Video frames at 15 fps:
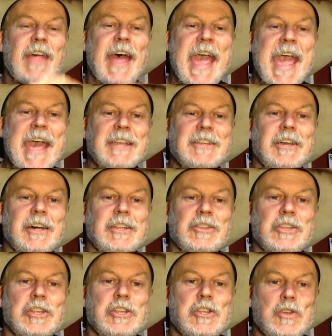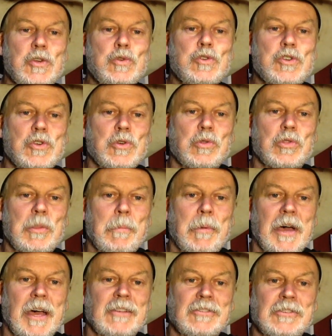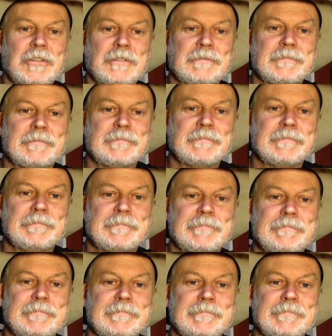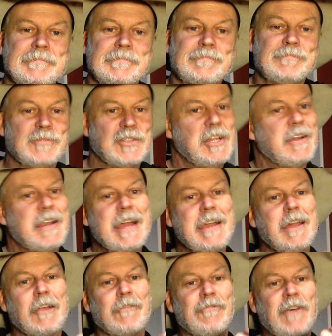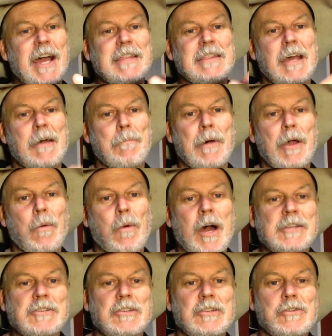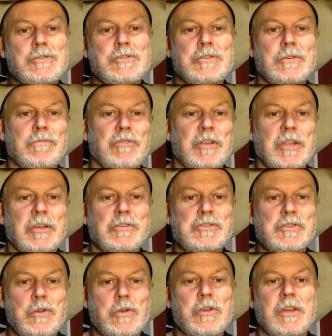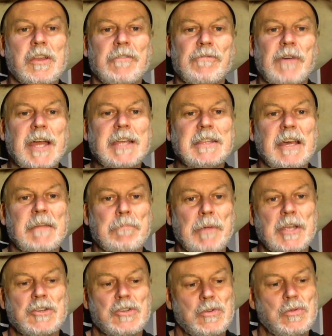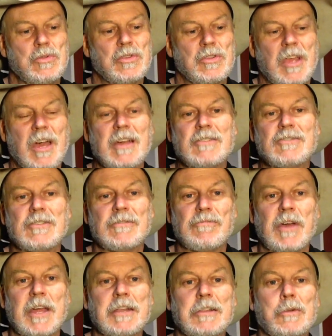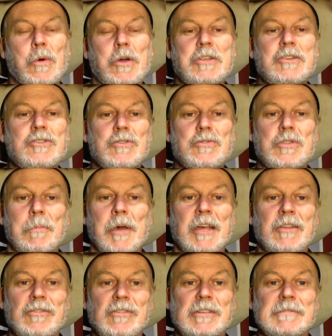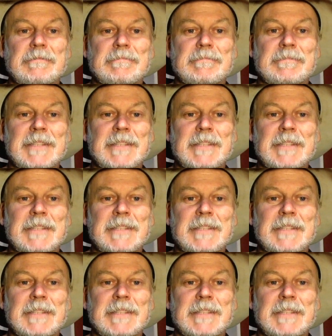the handgun that you shoot the best. So you're not going to find that by watching YouTube videos. You're only going to find that by shooting guns and finding the one you shoot the best.